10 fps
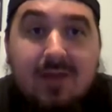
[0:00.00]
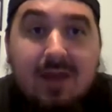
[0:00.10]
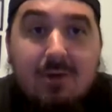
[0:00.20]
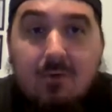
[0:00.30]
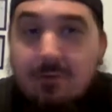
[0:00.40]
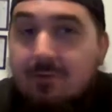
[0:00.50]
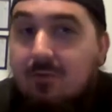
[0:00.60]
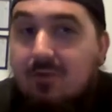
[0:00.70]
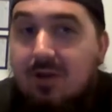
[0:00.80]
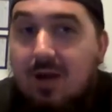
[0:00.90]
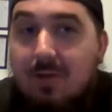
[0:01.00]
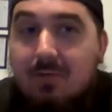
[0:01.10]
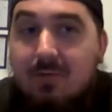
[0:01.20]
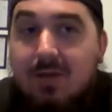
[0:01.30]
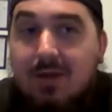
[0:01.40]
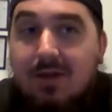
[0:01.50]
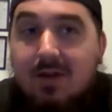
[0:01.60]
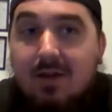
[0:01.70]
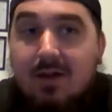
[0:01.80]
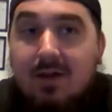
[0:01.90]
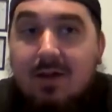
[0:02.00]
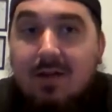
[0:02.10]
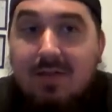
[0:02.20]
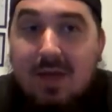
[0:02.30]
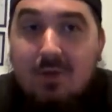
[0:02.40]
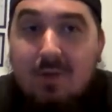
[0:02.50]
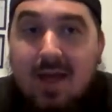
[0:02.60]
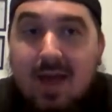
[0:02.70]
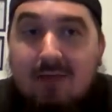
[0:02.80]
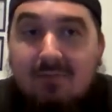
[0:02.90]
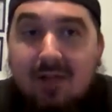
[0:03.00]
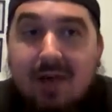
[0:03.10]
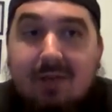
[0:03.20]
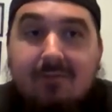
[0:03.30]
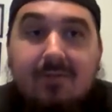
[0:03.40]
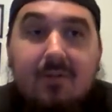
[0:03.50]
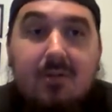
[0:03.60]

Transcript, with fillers: yet you refuse to come to me that you may have life.